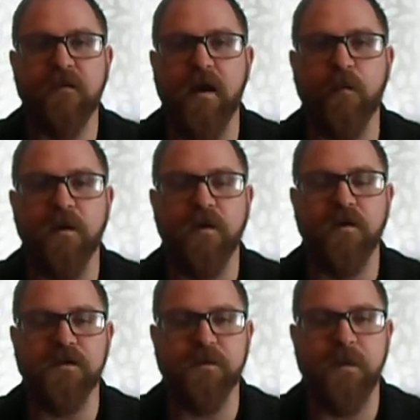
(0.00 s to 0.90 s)
I wanted
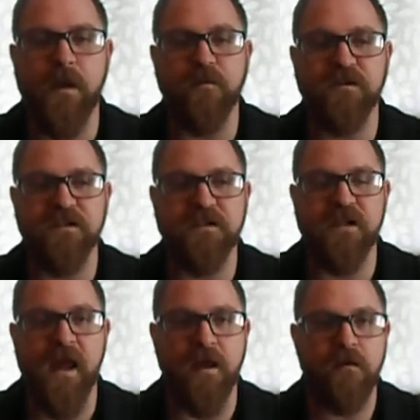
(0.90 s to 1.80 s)
her to be able to
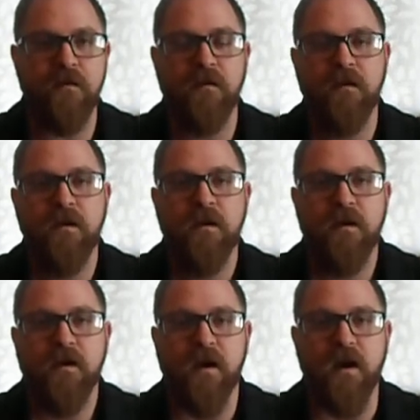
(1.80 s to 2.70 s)
scan
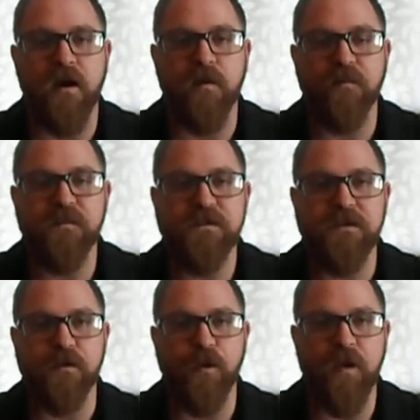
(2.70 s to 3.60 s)

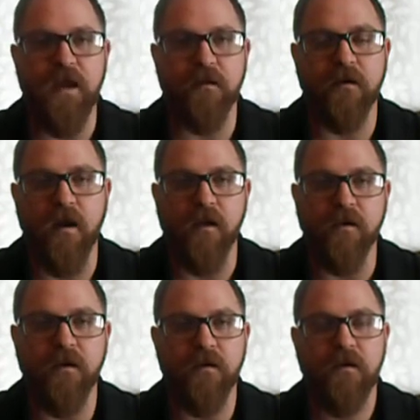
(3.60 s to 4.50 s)
to locate the
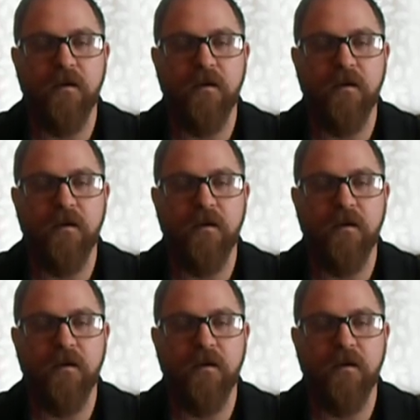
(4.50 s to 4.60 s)
color,